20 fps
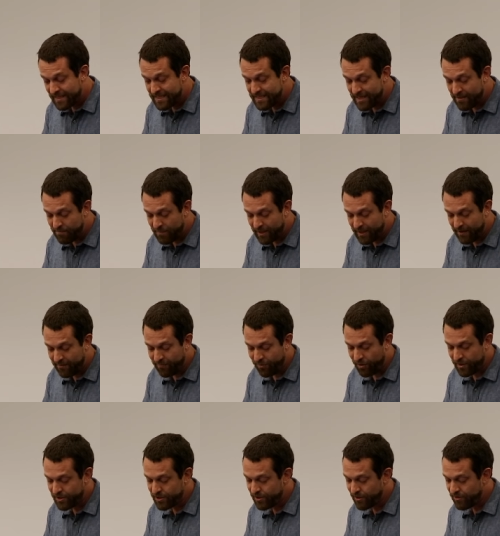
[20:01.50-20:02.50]
sympathy for
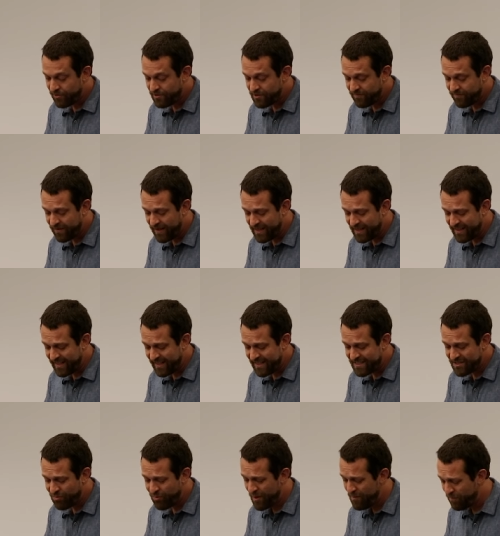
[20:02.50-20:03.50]
each other's
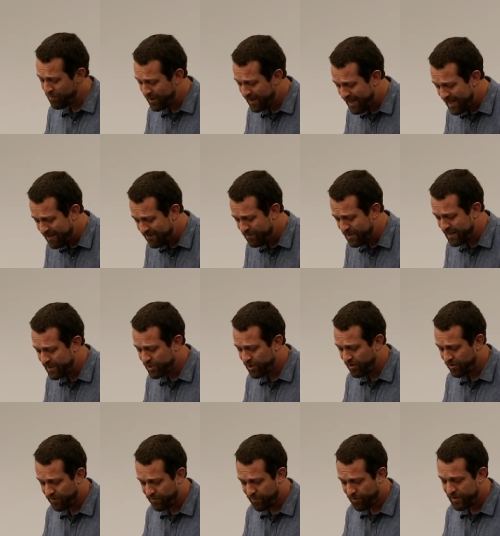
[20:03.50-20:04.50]
failings, we blamed each
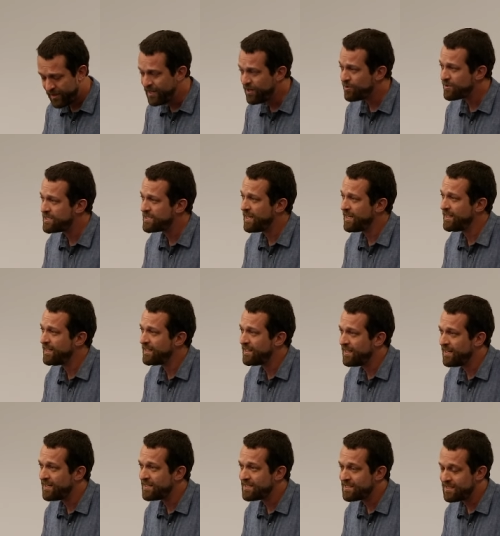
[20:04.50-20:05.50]
other for
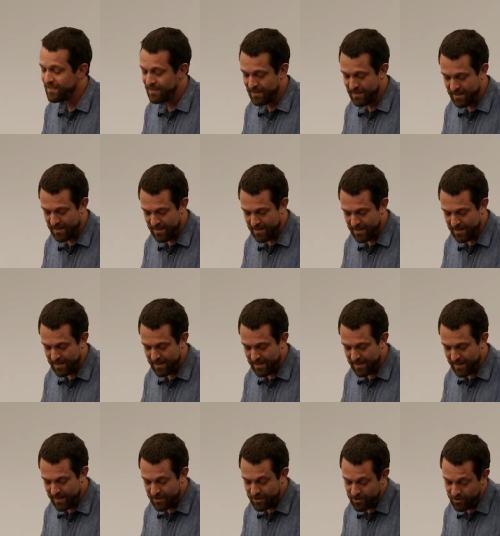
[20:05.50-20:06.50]
nearsightedness.
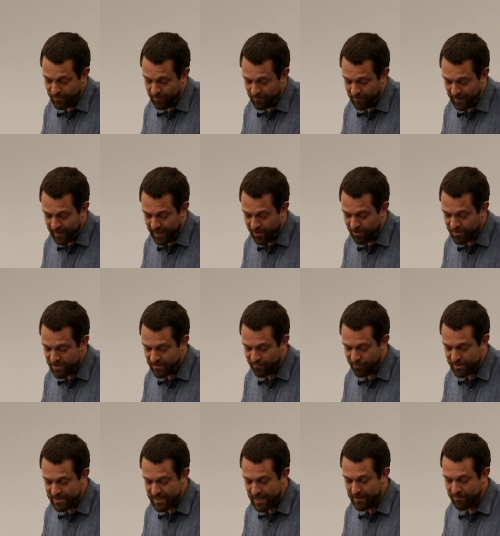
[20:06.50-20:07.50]
And soon layers of
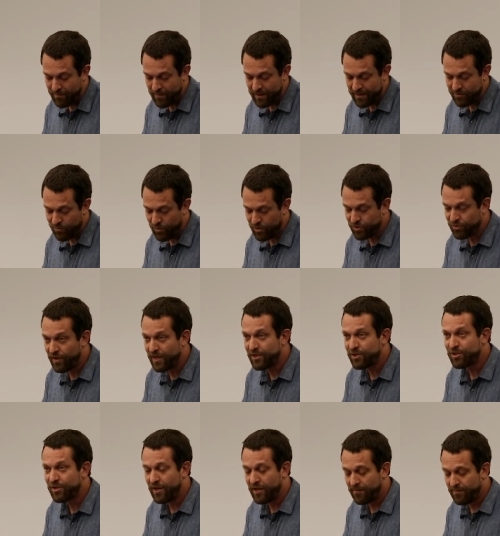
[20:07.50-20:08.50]
resentment were
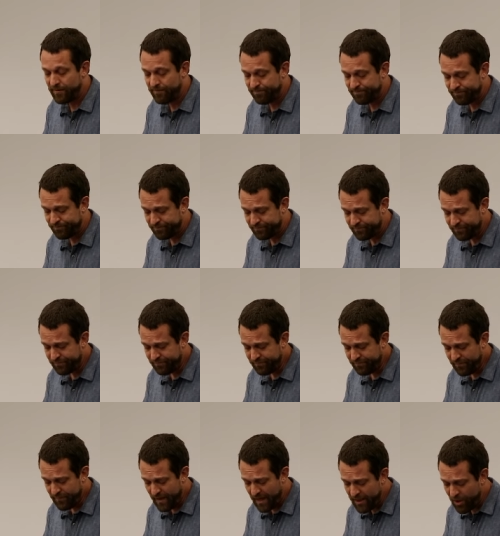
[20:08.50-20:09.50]
dredged up.
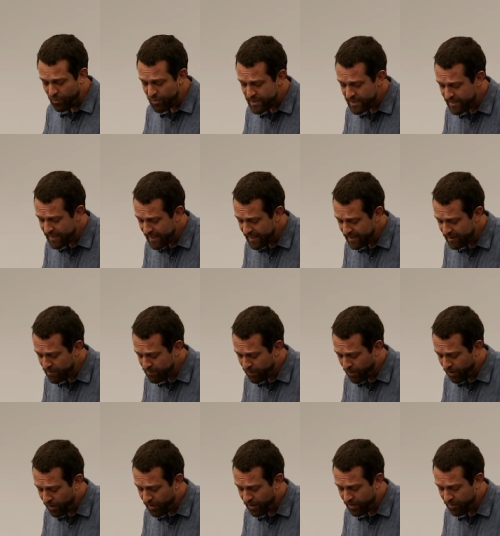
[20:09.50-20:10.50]
There was a night at the
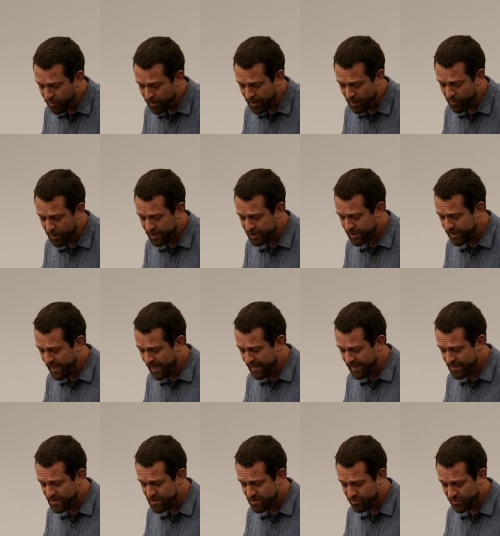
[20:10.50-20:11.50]
bar when I watched
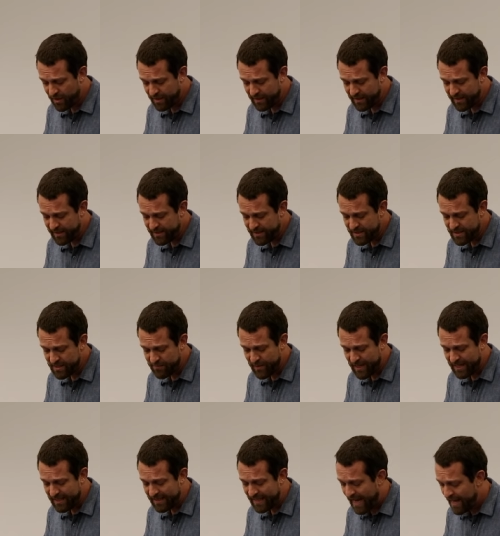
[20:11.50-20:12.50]
Katie struggling to
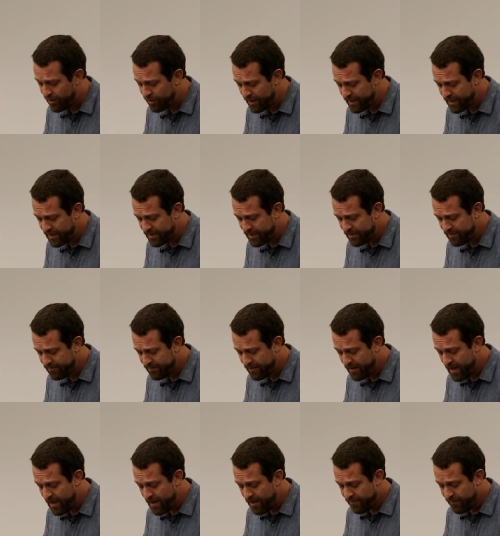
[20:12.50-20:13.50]
speak loudly enough
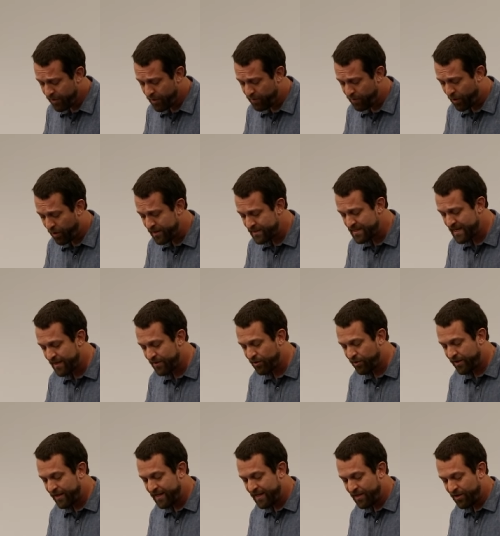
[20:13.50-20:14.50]
for the bartender
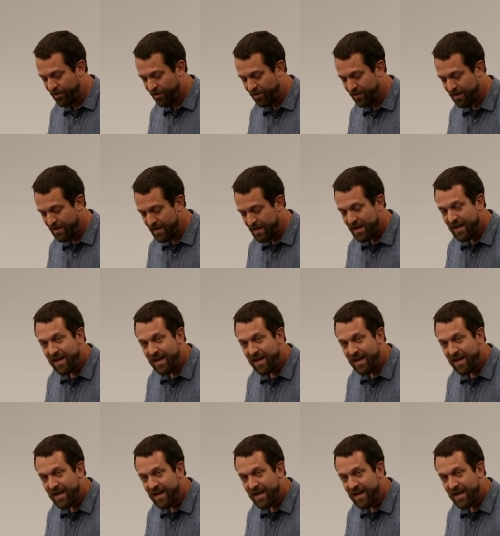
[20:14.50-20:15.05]
to hear